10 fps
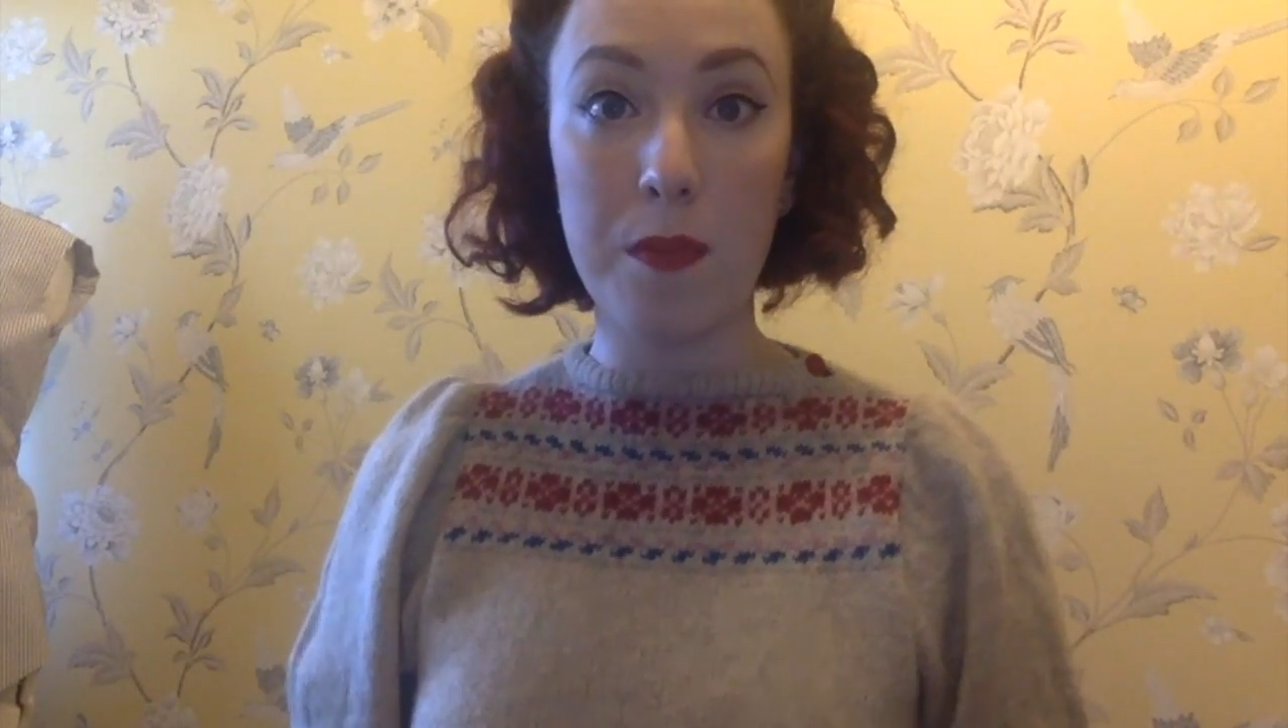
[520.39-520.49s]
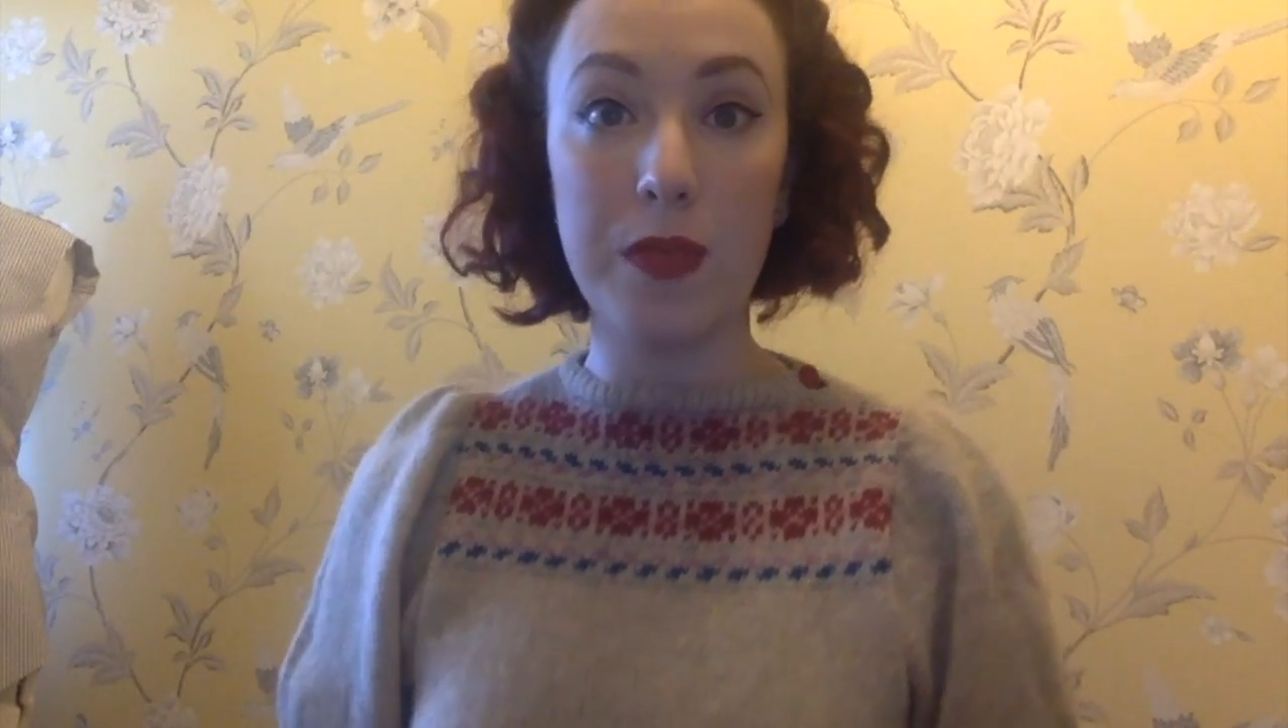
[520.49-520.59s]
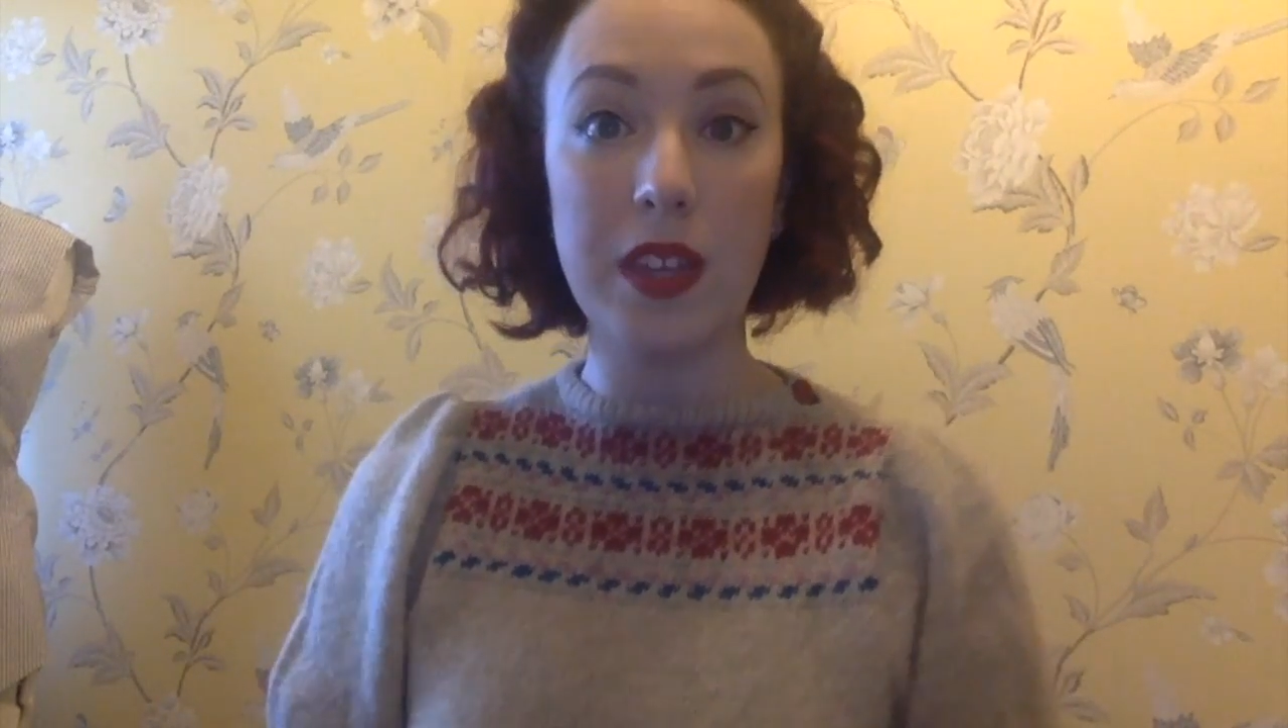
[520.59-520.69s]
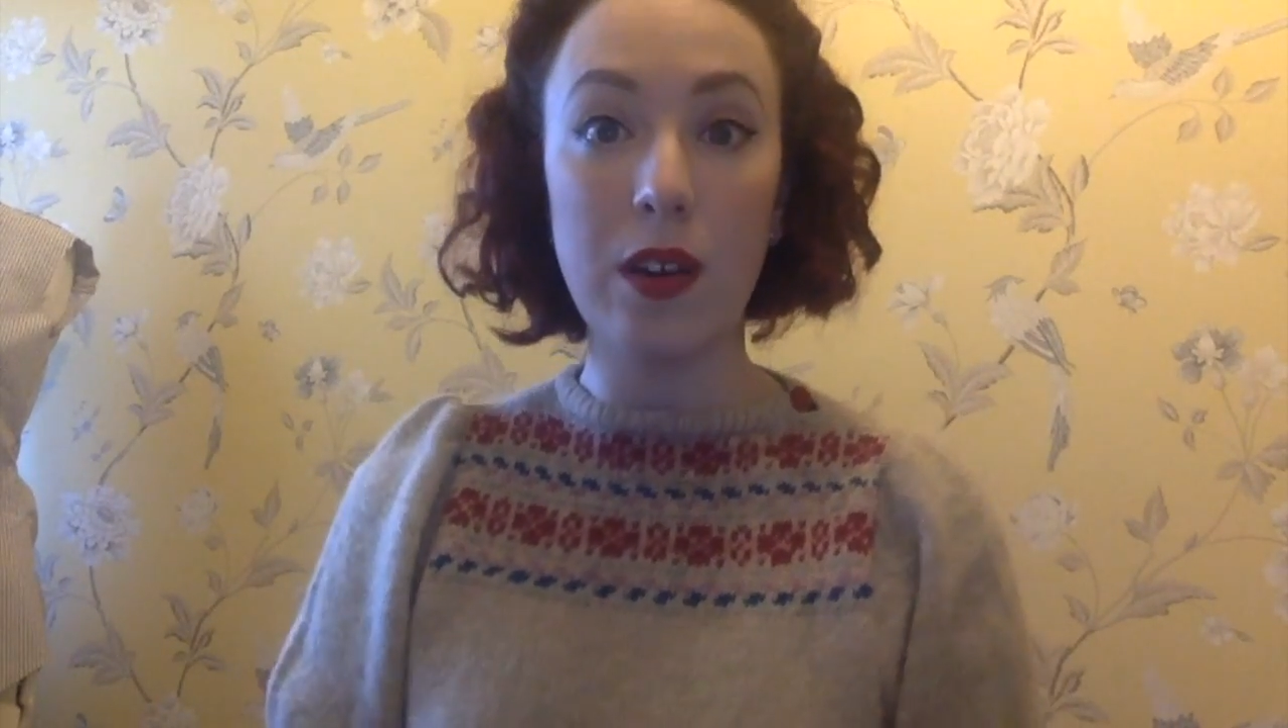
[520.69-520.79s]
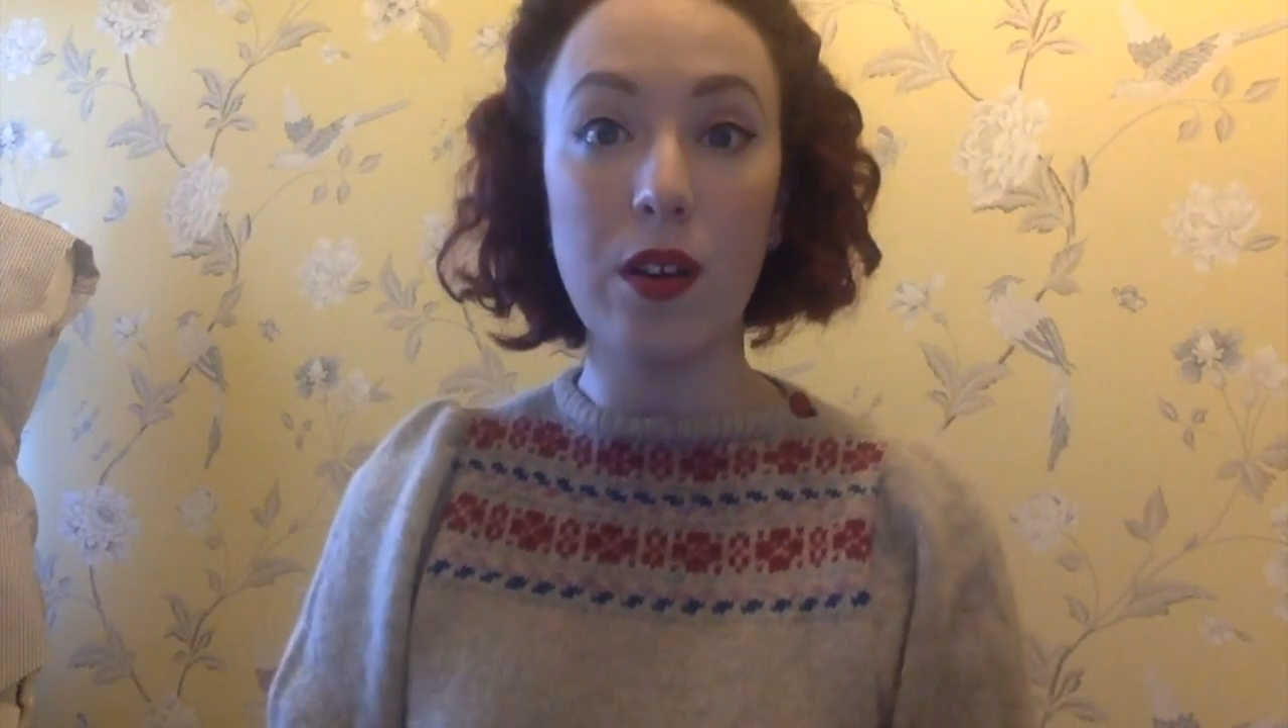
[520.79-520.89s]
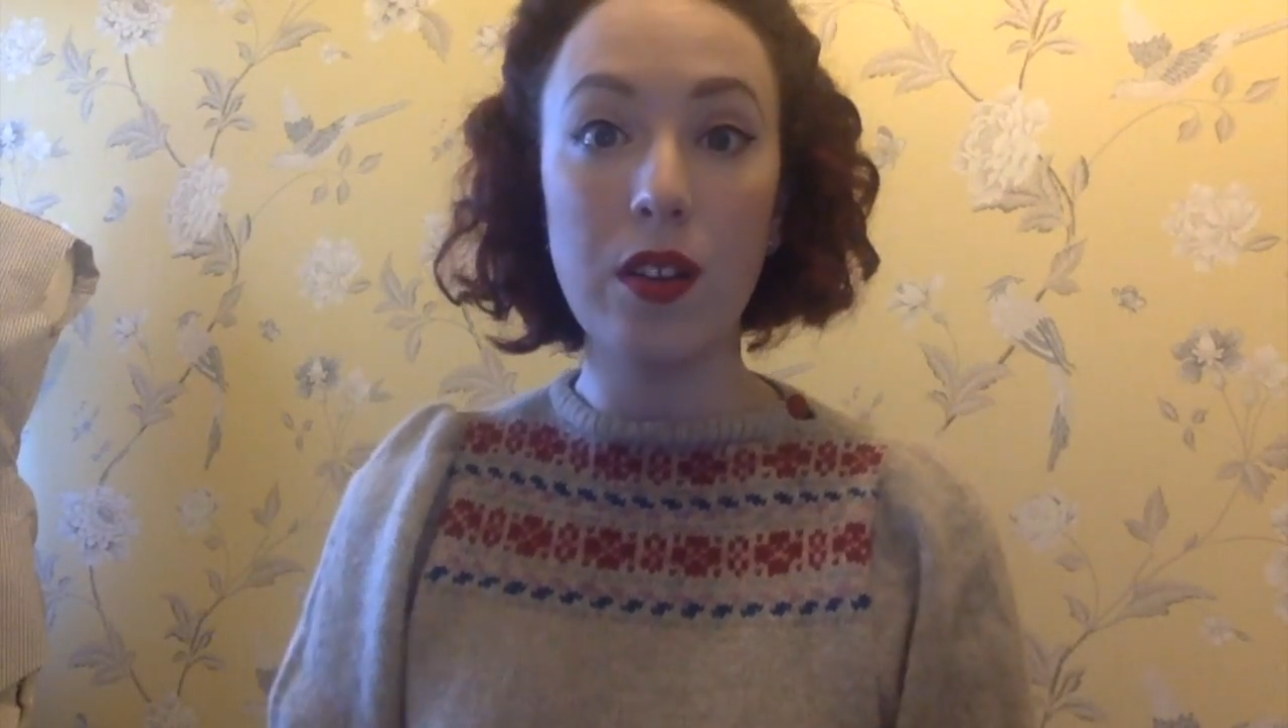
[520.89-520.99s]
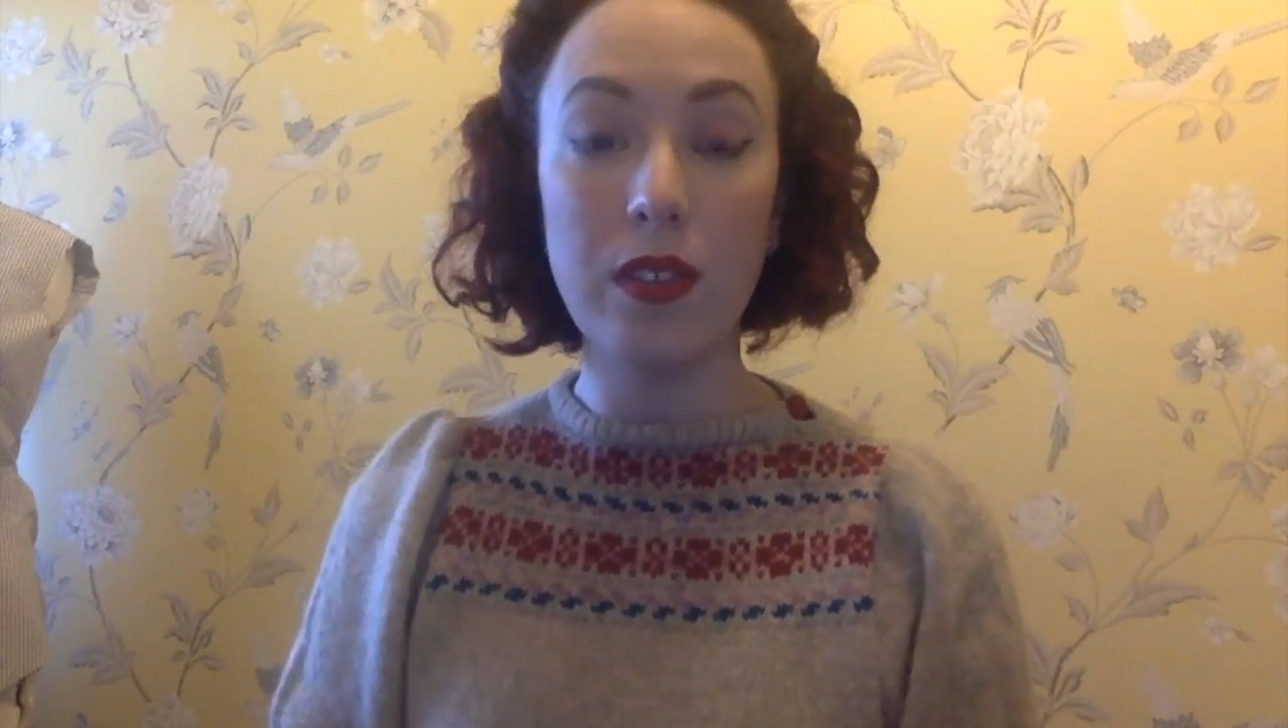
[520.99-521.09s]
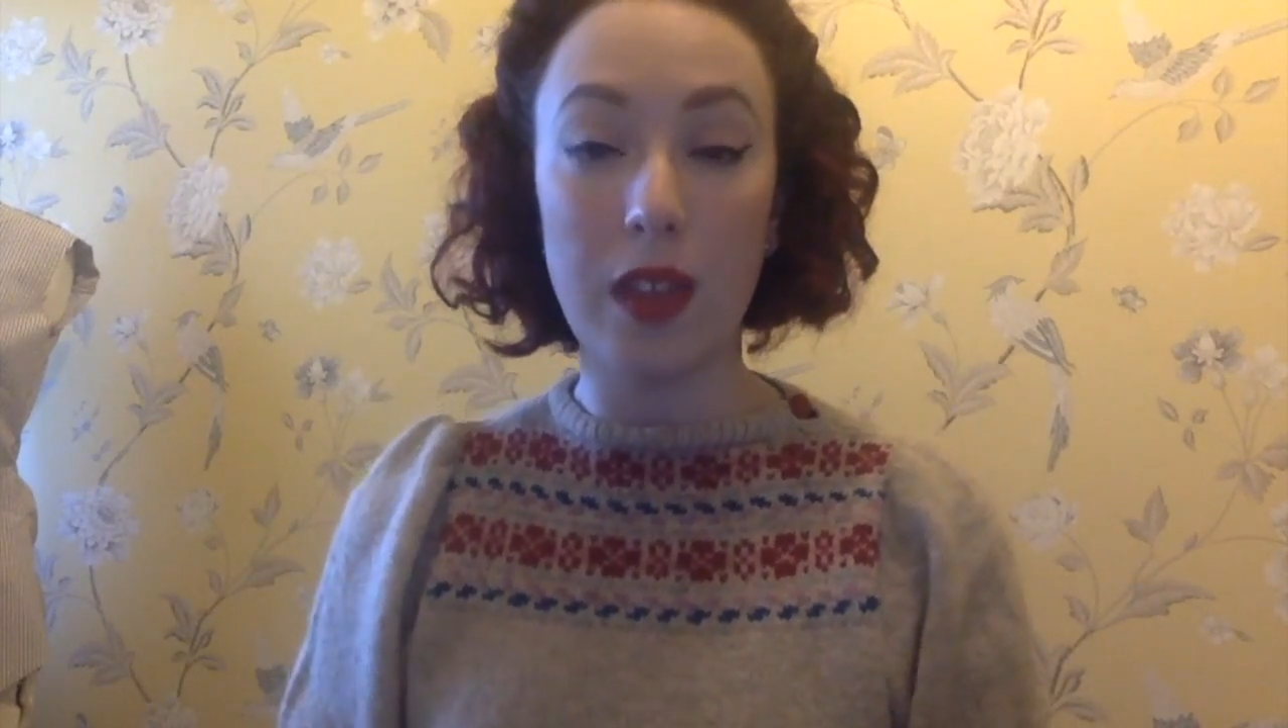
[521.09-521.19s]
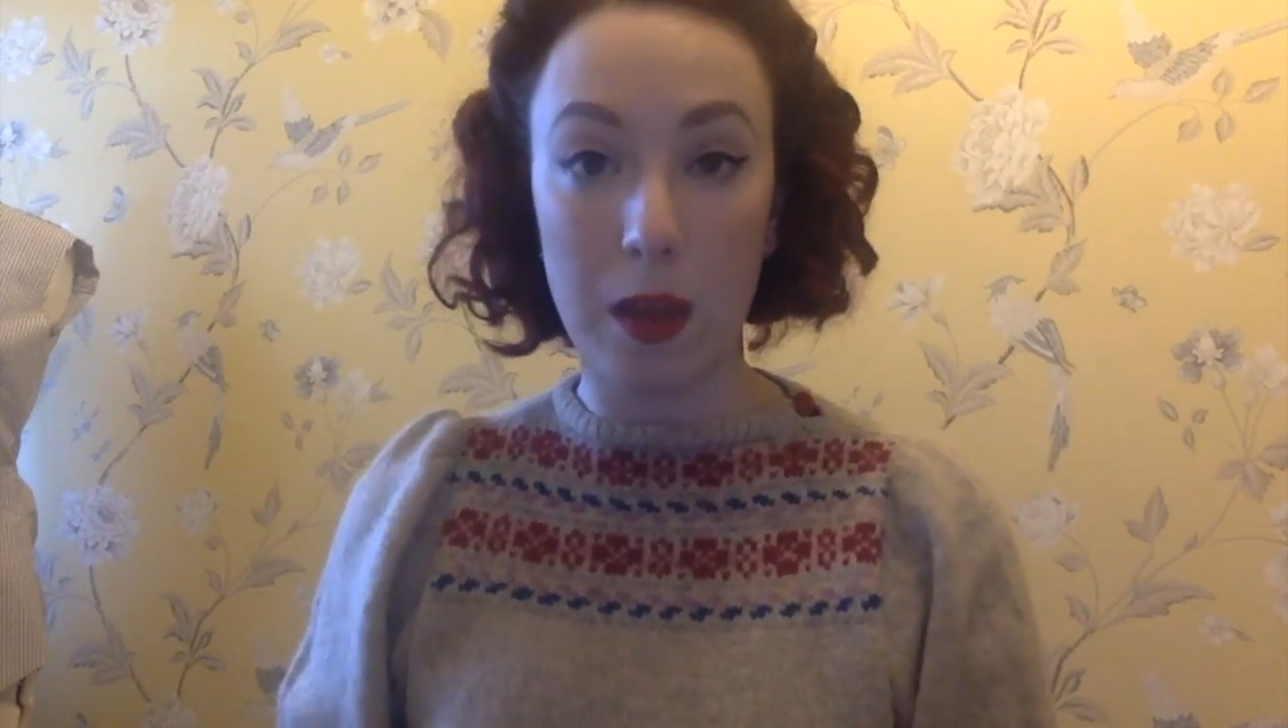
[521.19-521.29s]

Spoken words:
yarn that